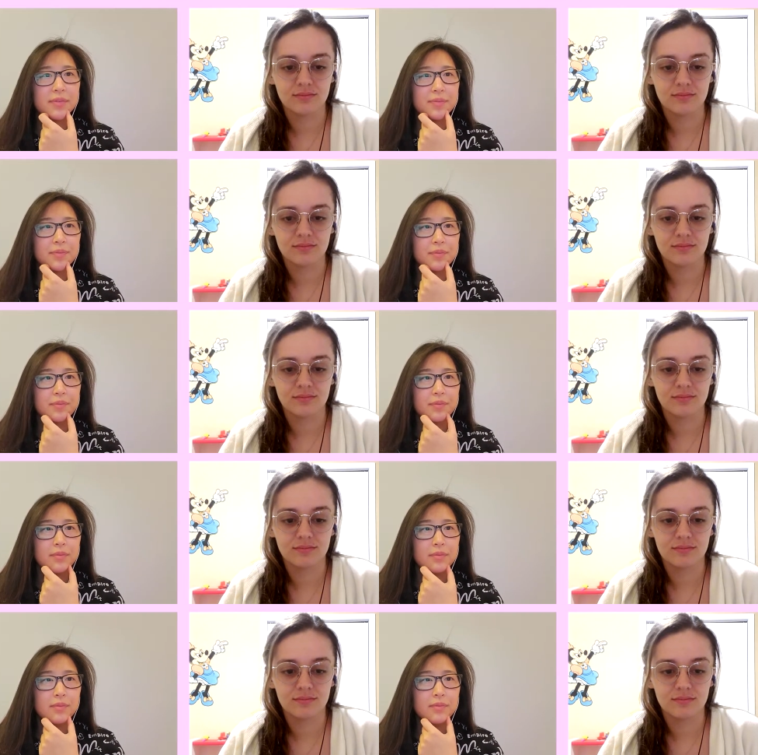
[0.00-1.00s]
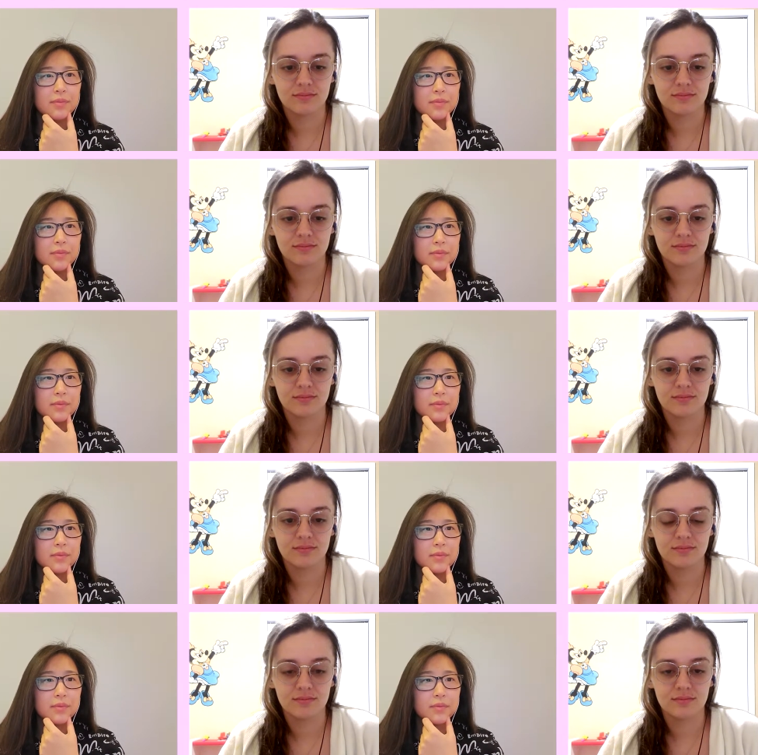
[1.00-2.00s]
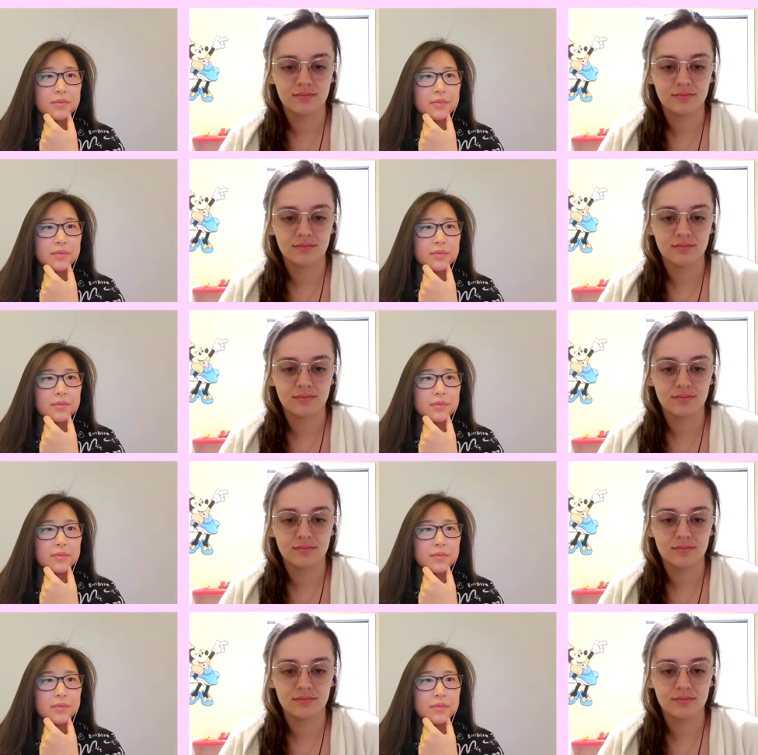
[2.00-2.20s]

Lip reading: Nobody speaks.